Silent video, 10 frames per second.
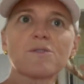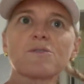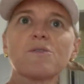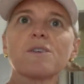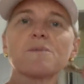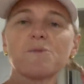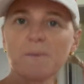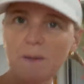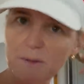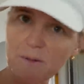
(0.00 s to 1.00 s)
There's always more
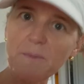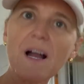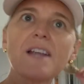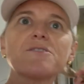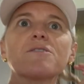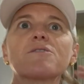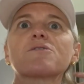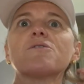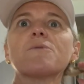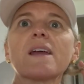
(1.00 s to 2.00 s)
people to reply to. There's
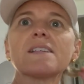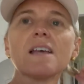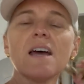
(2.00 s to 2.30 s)
always